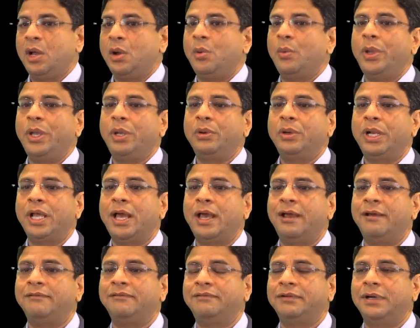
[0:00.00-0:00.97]
we
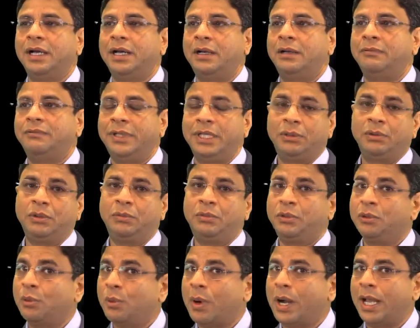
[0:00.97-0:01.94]
could
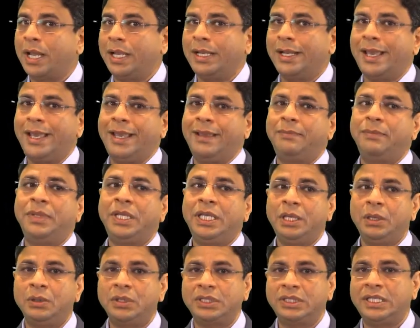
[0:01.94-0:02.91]
provide a
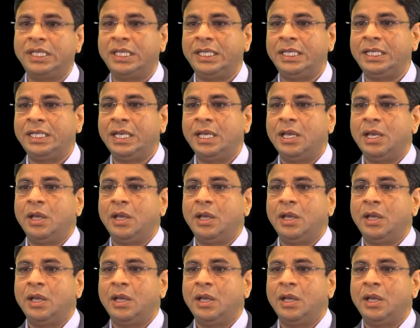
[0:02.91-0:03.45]
POC